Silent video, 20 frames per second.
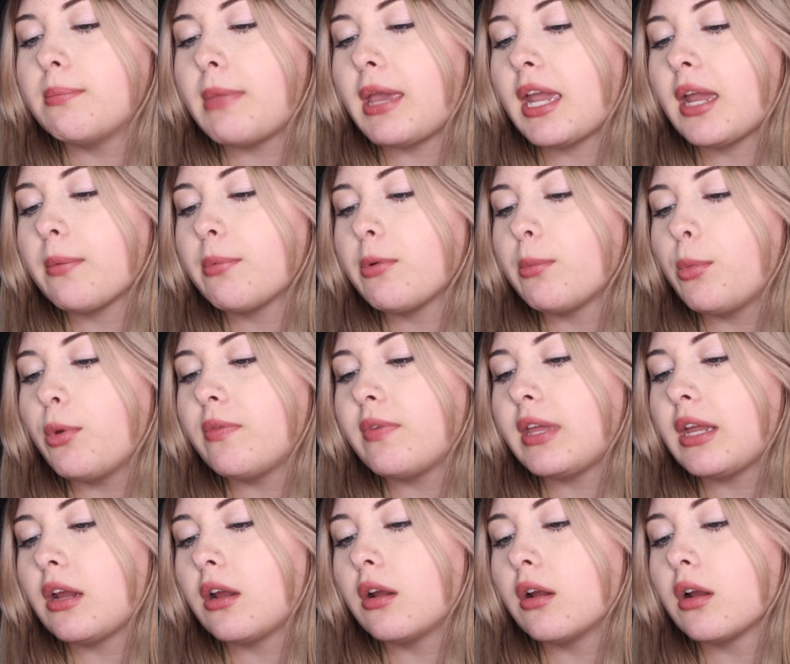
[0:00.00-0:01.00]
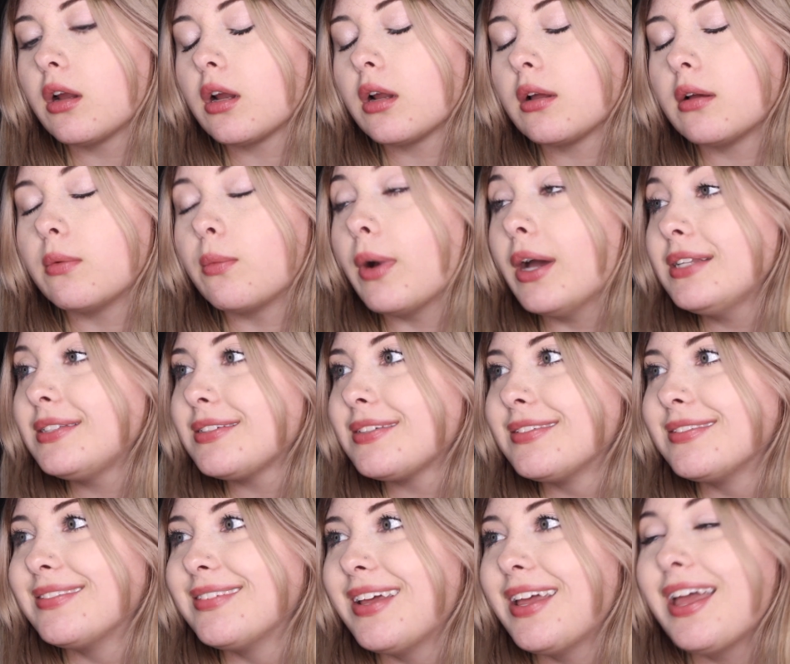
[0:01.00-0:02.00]
Makeup Remover,
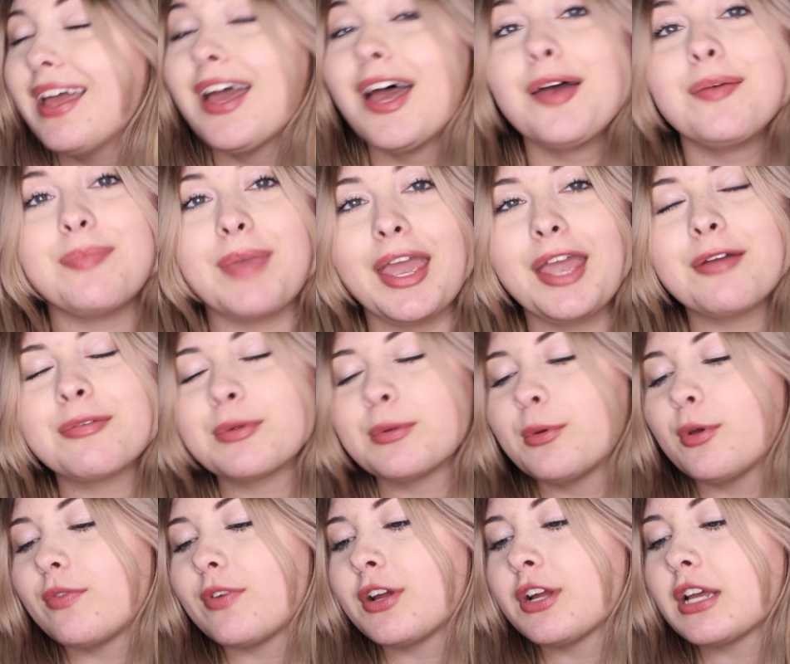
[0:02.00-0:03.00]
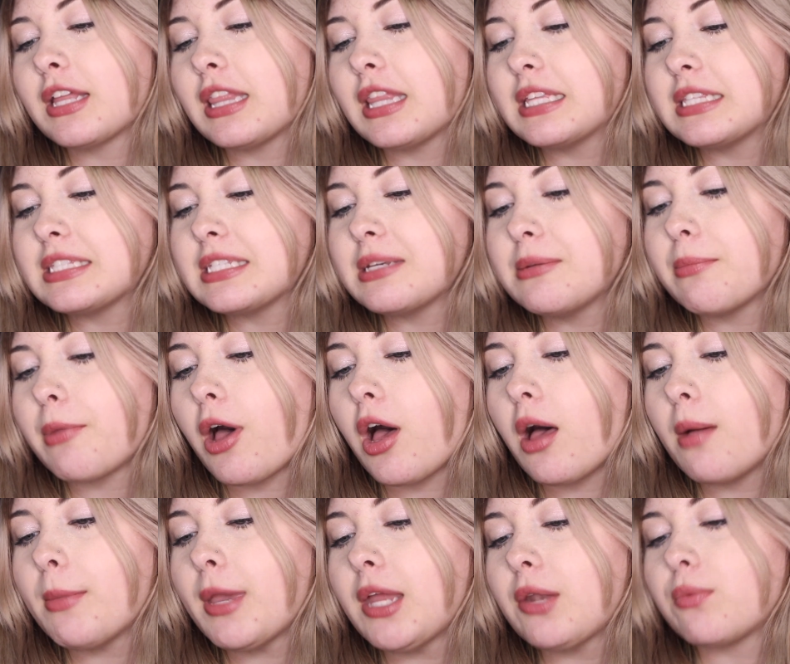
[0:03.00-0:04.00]
Makeup Remover Cleansing
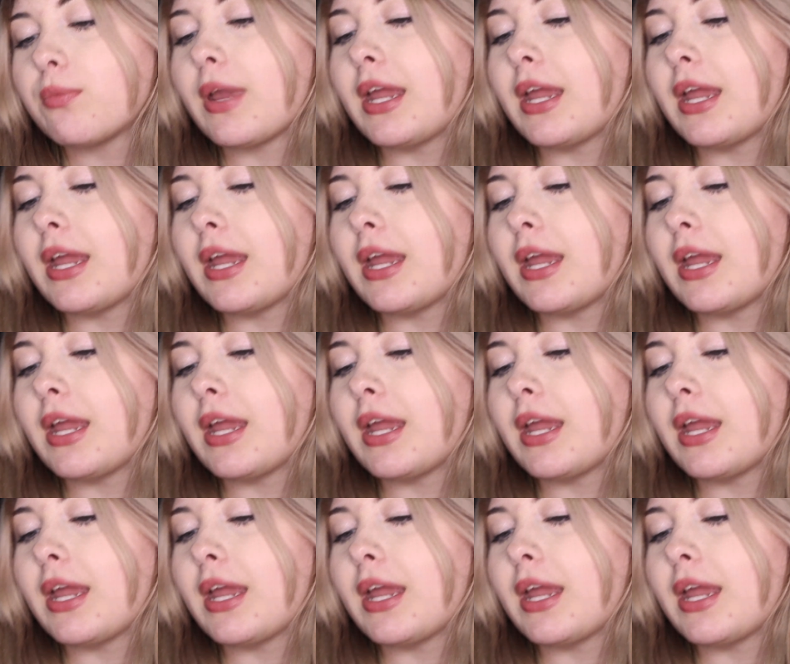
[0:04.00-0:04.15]
Balm and